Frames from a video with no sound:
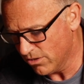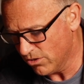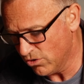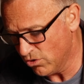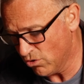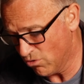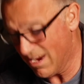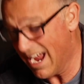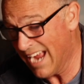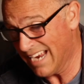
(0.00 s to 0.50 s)

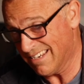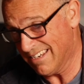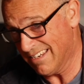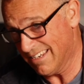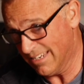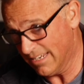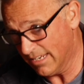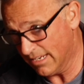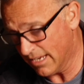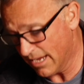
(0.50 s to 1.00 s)
You're 8,
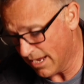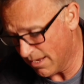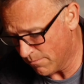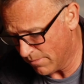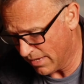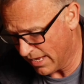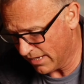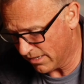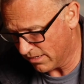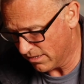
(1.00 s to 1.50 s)
he came
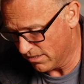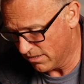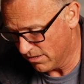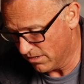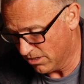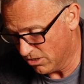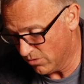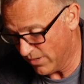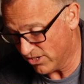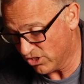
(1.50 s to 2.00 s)
back.
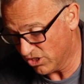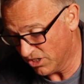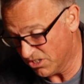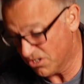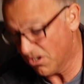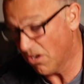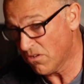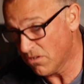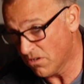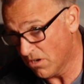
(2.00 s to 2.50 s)
You actually
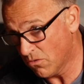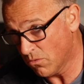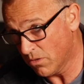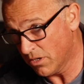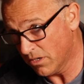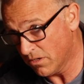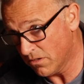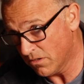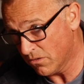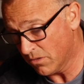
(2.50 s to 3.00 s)
don't know what
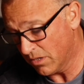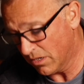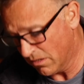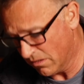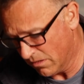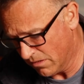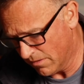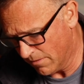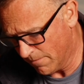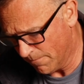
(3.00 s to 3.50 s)
you're doing.
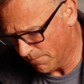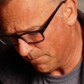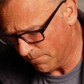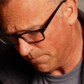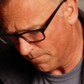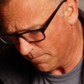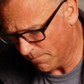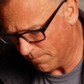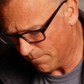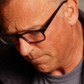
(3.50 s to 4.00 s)

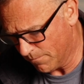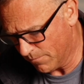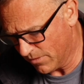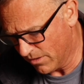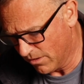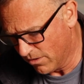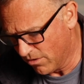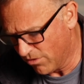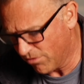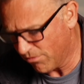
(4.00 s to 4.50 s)

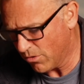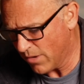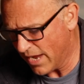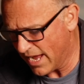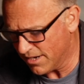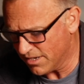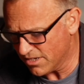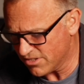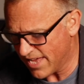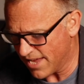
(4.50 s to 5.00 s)

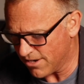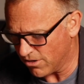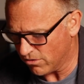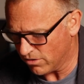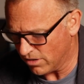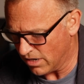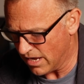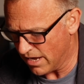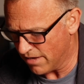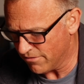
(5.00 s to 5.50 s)
Throughout his adult
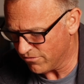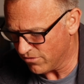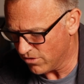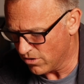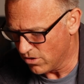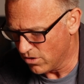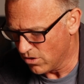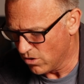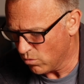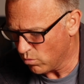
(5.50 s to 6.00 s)
life,
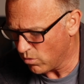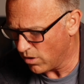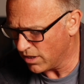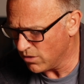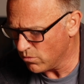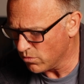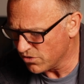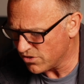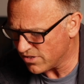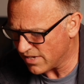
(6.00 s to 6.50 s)
Wally
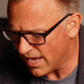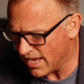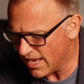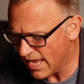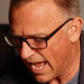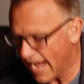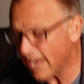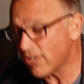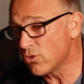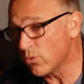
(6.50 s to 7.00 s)
will say
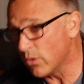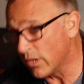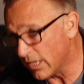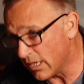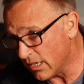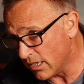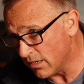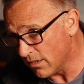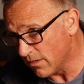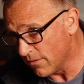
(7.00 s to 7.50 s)

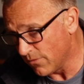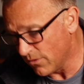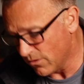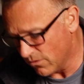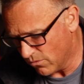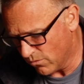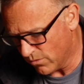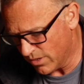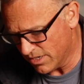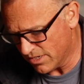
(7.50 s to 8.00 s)
actually
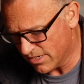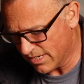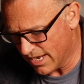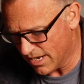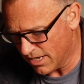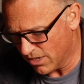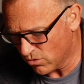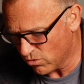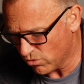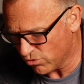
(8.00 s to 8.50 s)
when he's
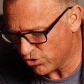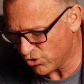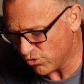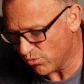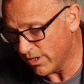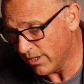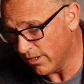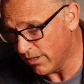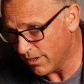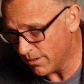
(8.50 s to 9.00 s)
getting all
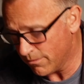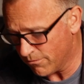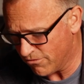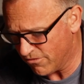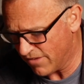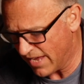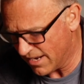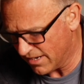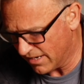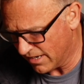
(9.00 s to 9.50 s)
shrill and
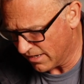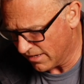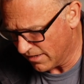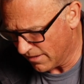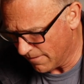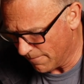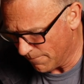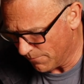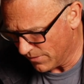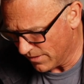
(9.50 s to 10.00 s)
emphatic.
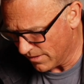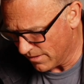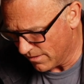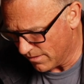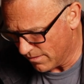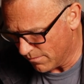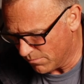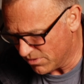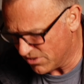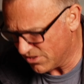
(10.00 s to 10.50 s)

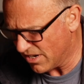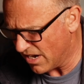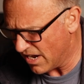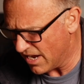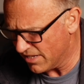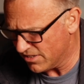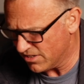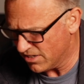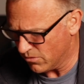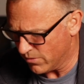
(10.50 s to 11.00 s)

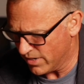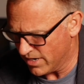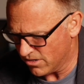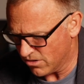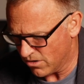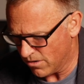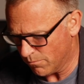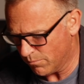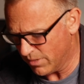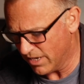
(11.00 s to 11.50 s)
Besides, he went
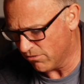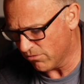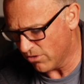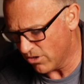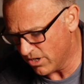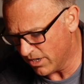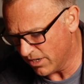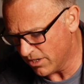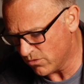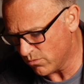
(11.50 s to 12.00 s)
on, pig
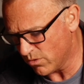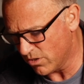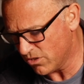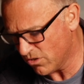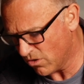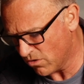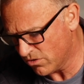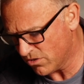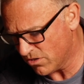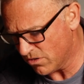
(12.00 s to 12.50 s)
rooting is what
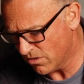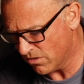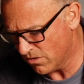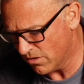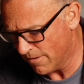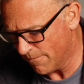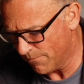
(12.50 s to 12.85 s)
dogs do.